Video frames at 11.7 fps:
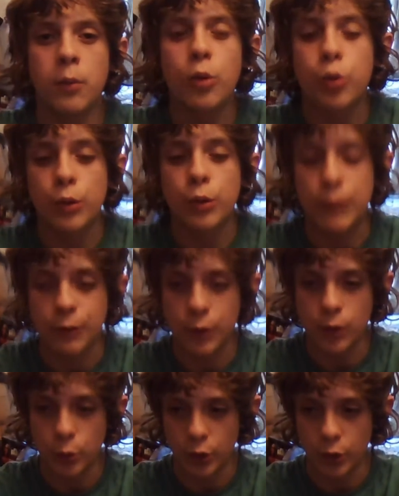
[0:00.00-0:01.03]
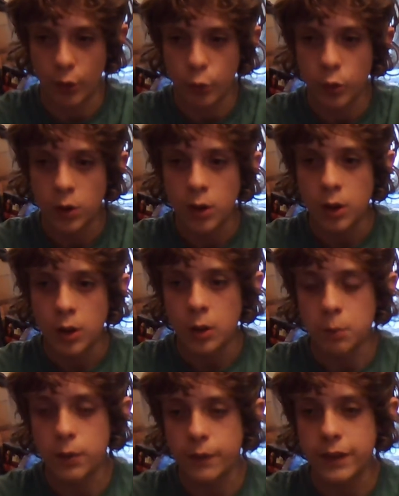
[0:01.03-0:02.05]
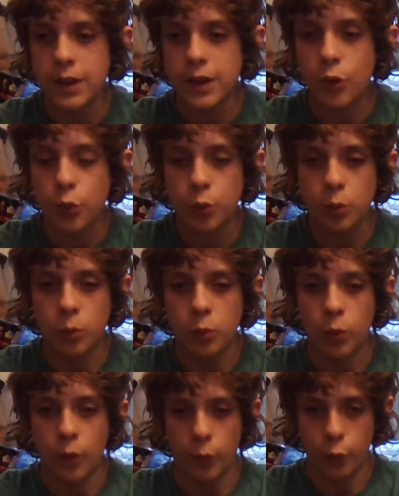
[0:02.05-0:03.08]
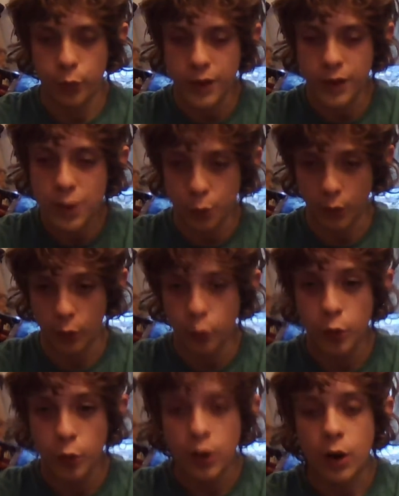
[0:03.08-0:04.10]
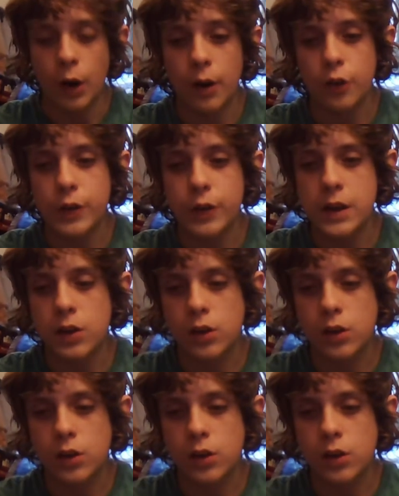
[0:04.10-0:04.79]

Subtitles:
not sure if you've noticed, but these wands are actually